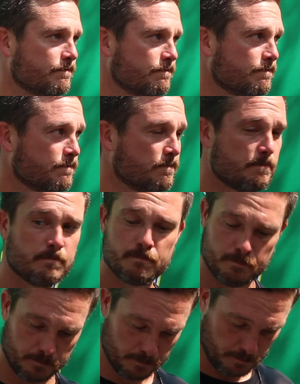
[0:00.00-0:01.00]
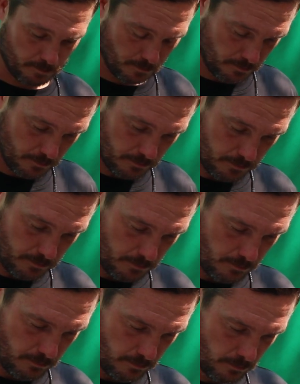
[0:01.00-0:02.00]
Is that part of what Dante
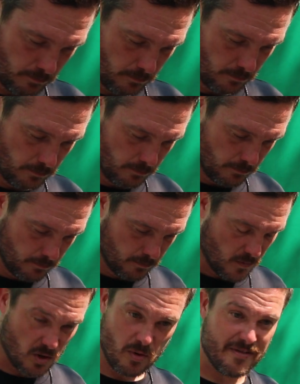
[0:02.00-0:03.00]
Thornton's doing this week for you guys?